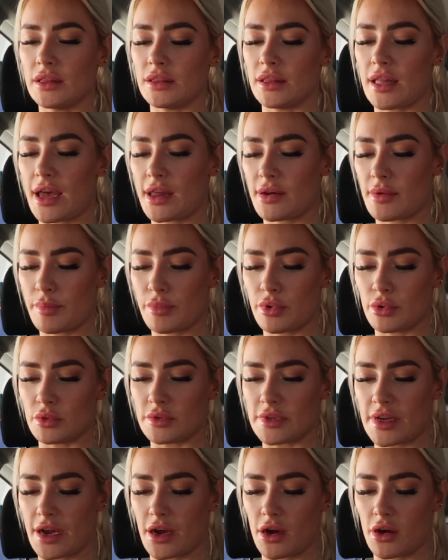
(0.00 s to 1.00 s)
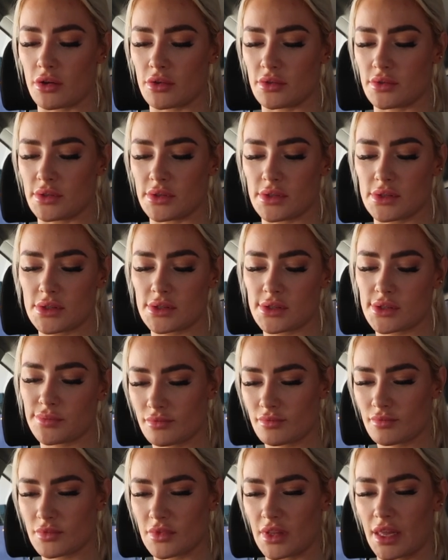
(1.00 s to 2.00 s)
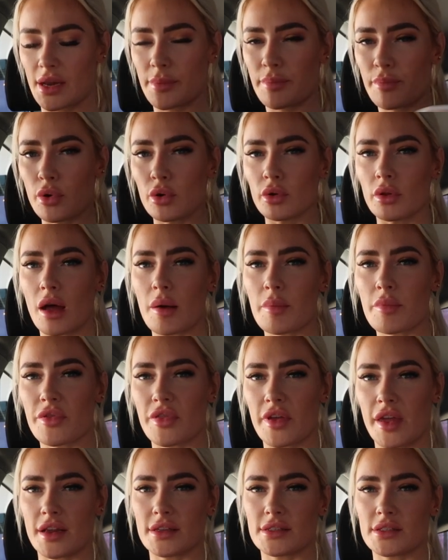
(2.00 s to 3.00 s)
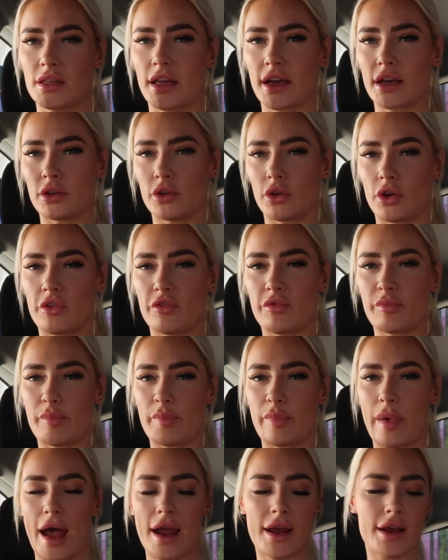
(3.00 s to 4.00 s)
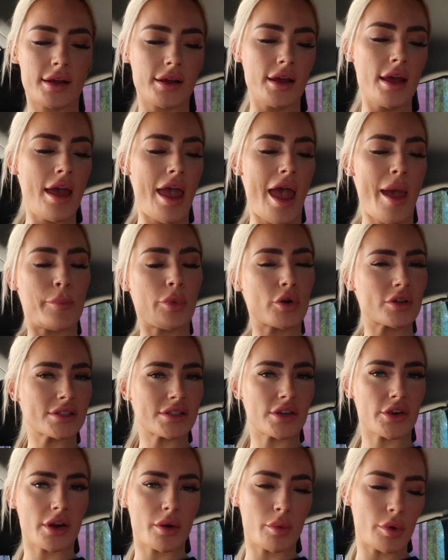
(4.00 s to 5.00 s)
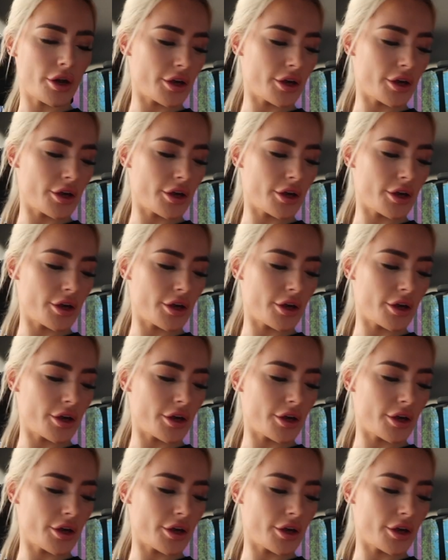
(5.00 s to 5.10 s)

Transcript: lat pull downs, like pull up things, so like a lot of back and posterior